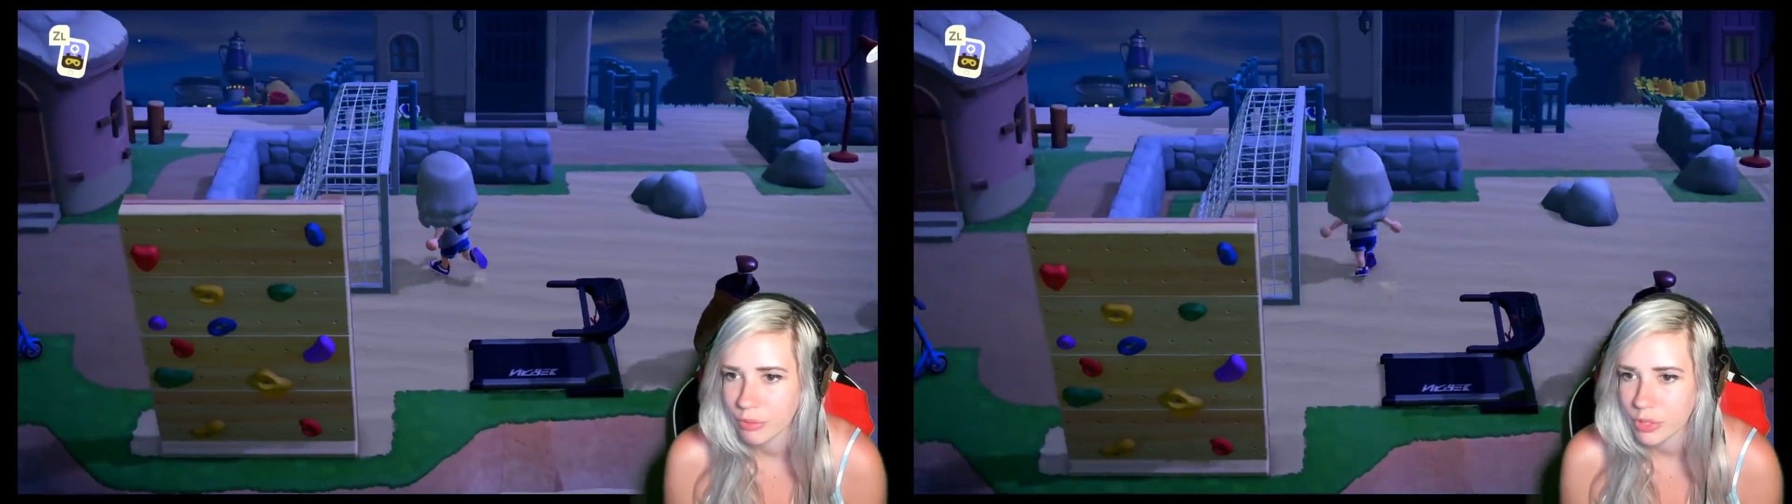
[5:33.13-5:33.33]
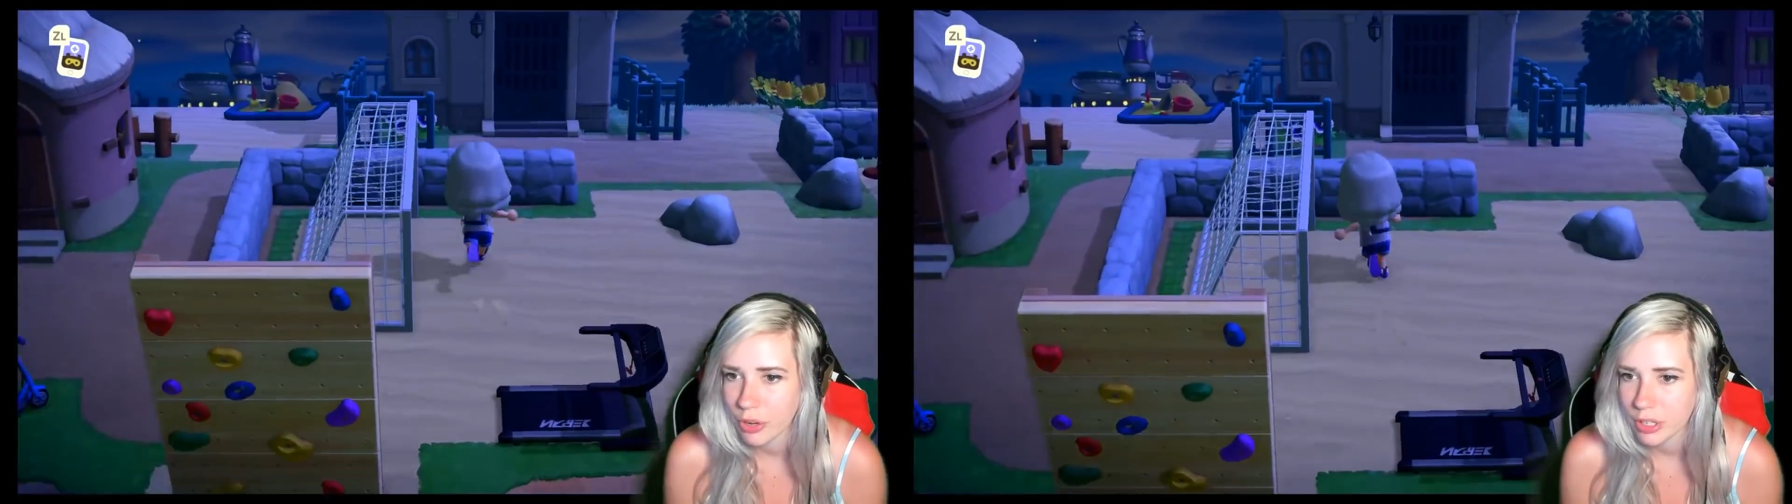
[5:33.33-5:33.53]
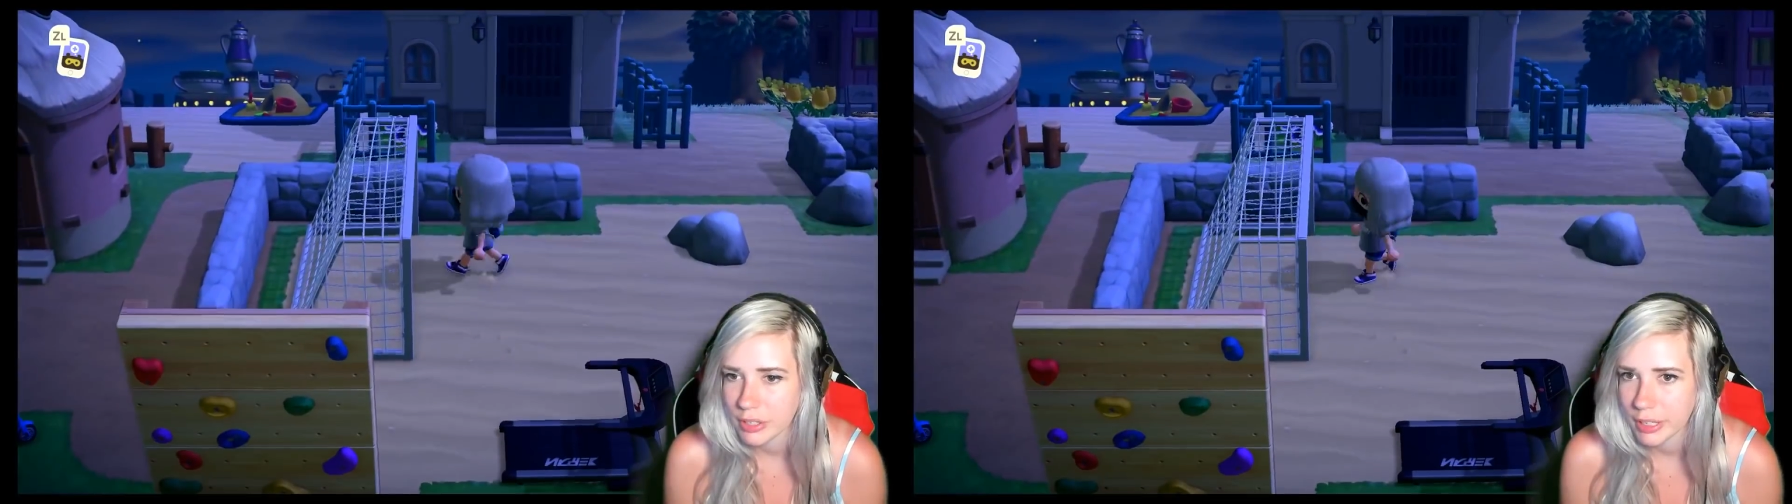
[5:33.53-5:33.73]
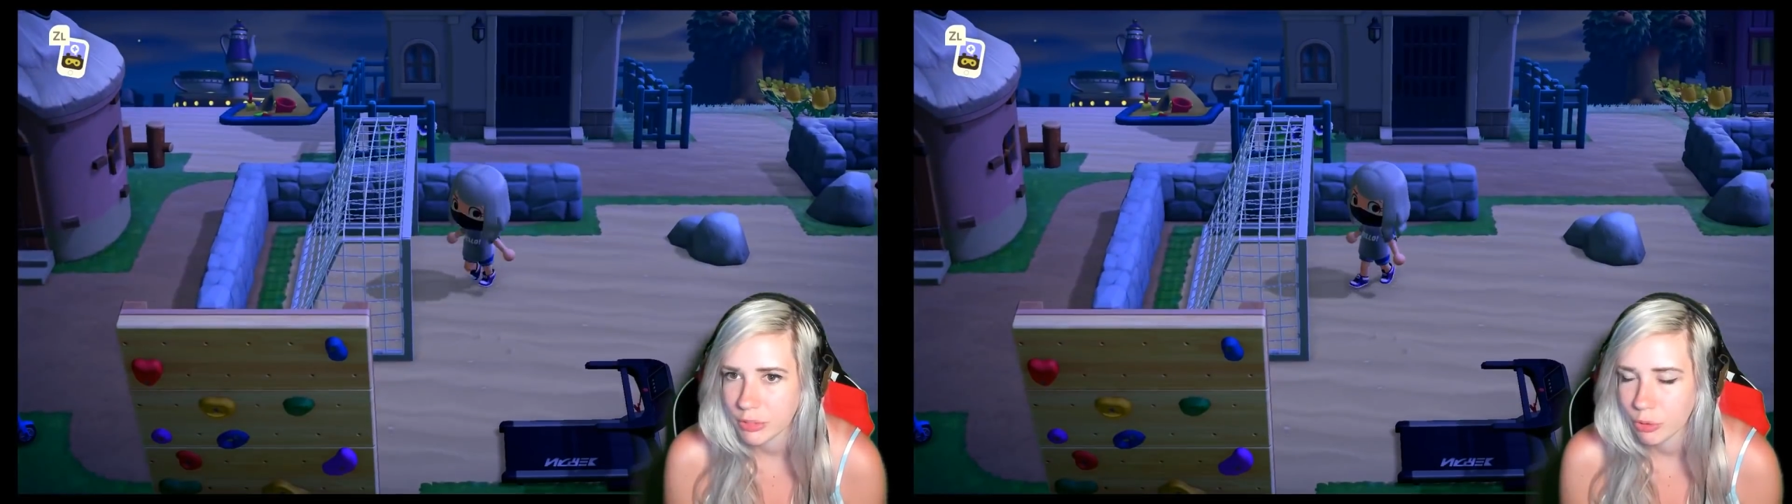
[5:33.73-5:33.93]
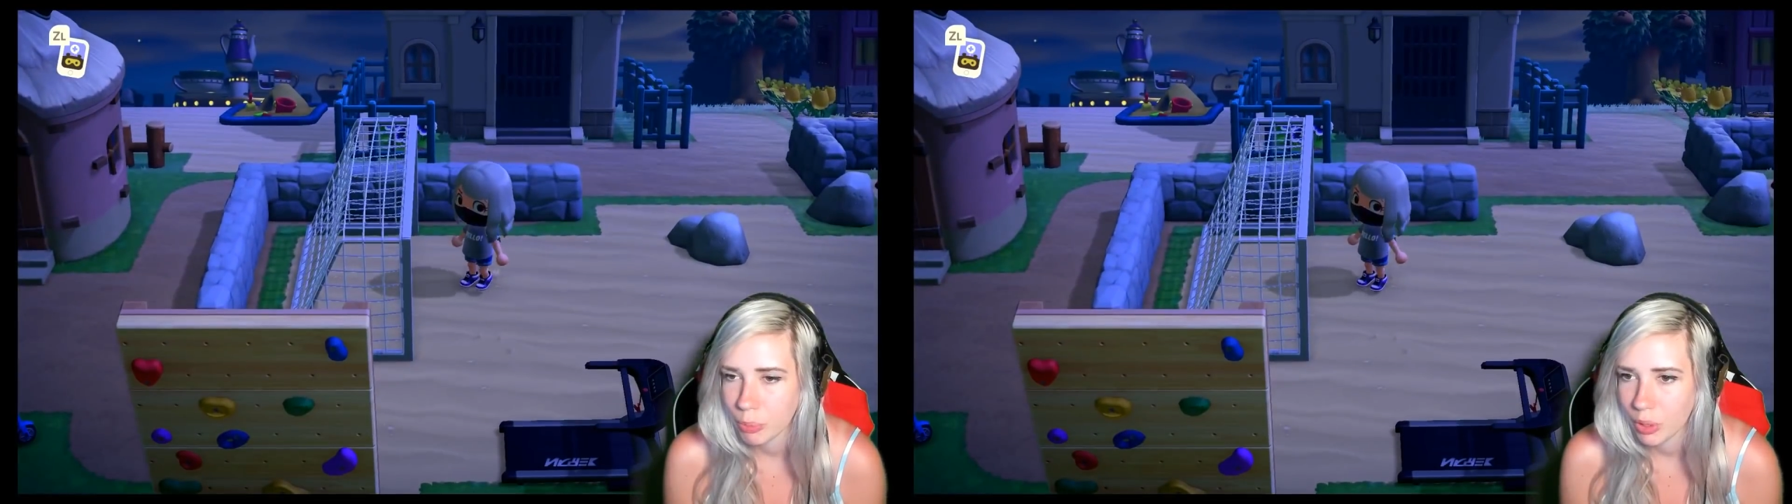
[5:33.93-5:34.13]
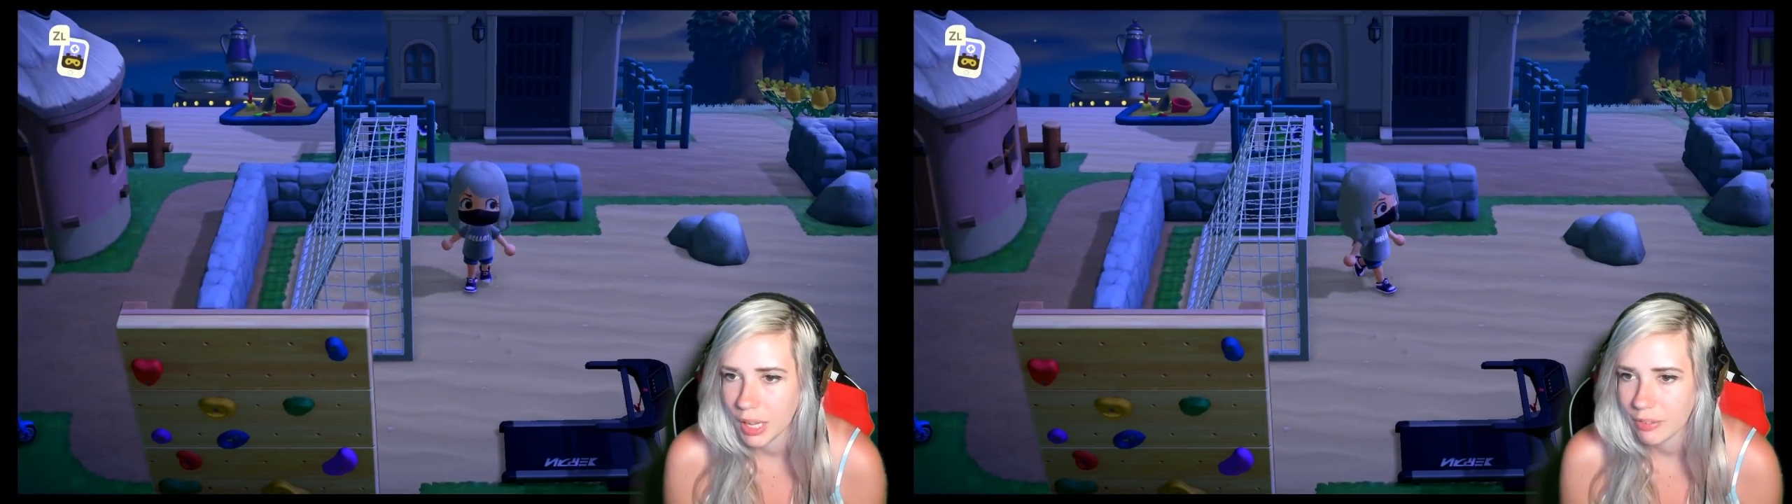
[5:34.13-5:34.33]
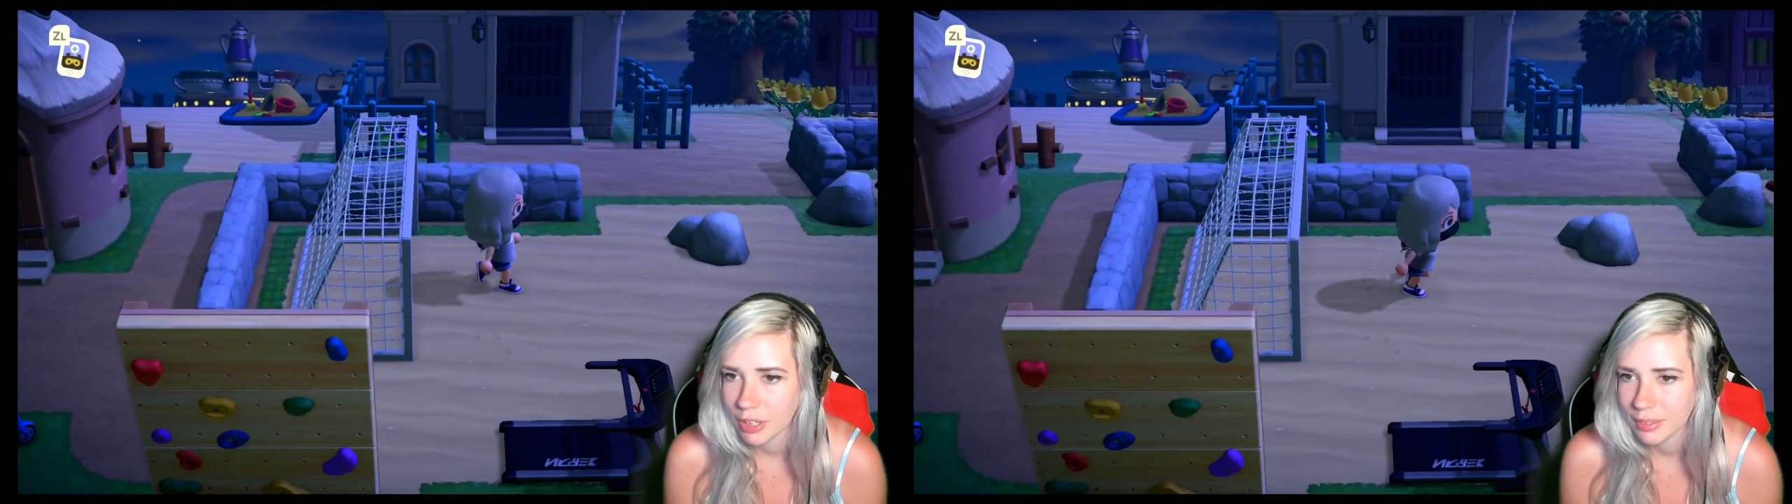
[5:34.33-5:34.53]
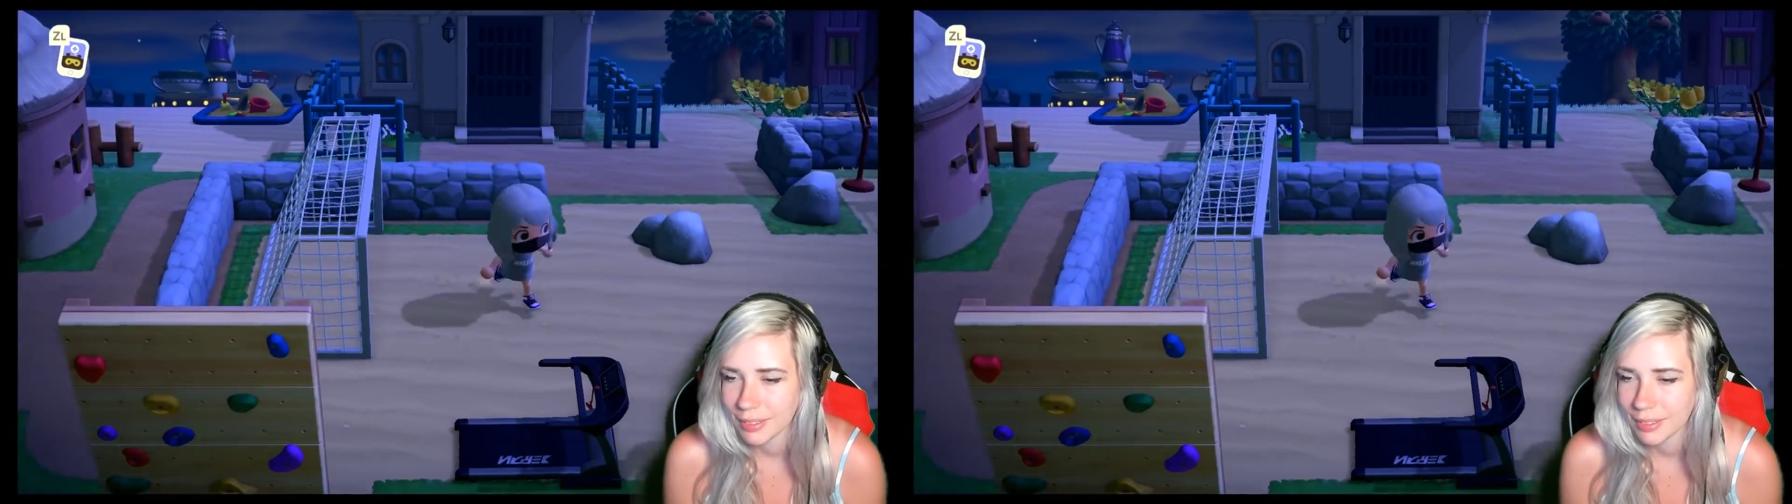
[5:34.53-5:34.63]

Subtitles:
soccer/football ever.